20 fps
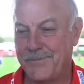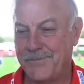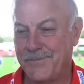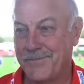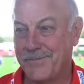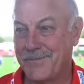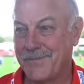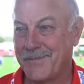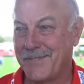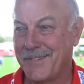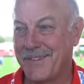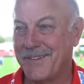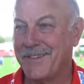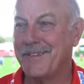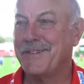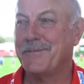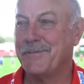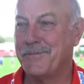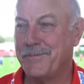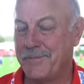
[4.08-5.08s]
So Blighty, on
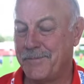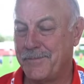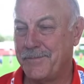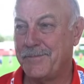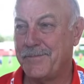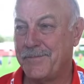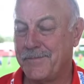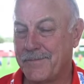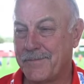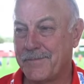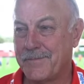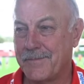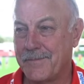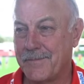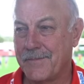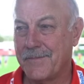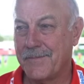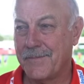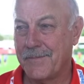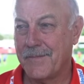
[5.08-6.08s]
Friday had a really
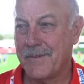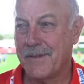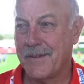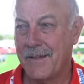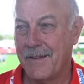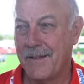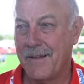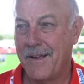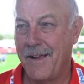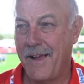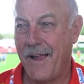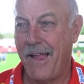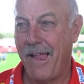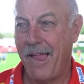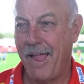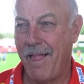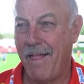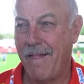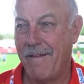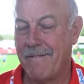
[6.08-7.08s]
privileged moment.
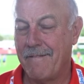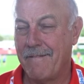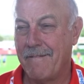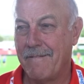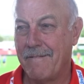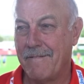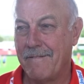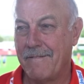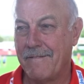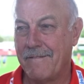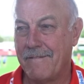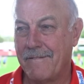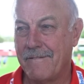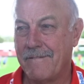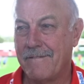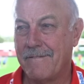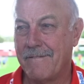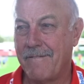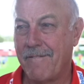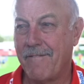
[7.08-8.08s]
You were honoured at
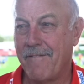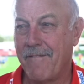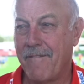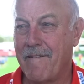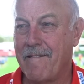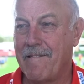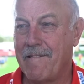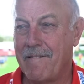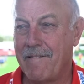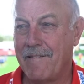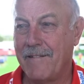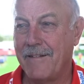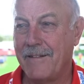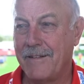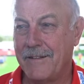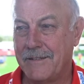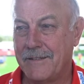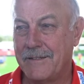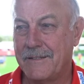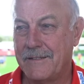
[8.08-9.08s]
Adelaide
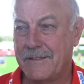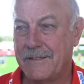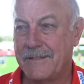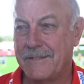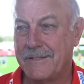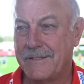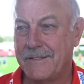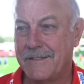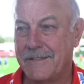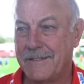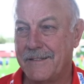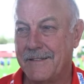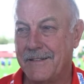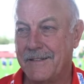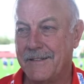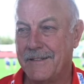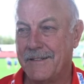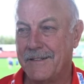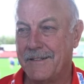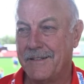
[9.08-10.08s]
Oval with your own statue
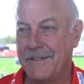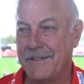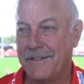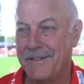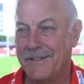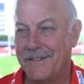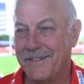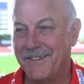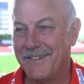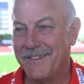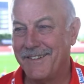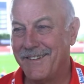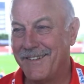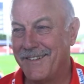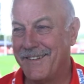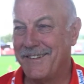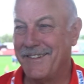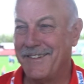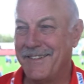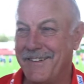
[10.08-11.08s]
unveiling. Can you tell us
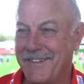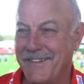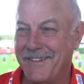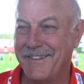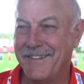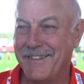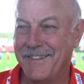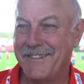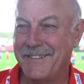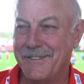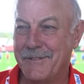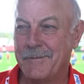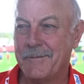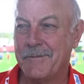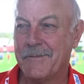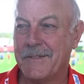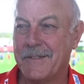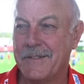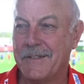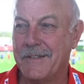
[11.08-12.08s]
about the day and what
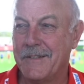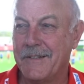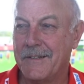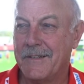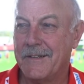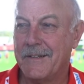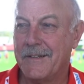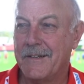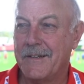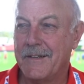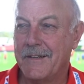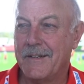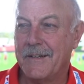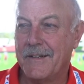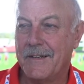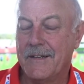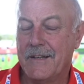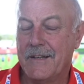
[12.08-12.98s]
it meant to you and your family?